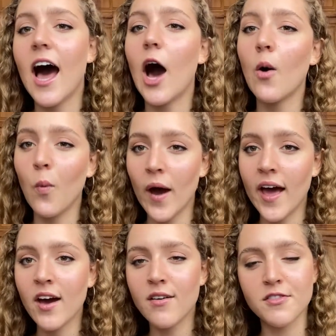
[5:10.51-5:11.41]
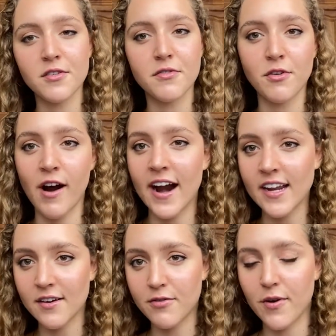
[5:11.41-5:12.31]
aware of the variety
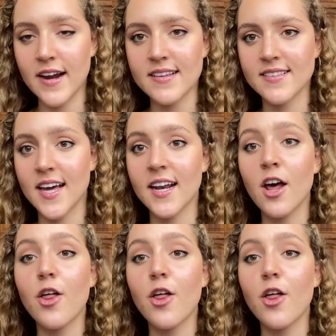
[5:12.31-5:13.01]
of ways that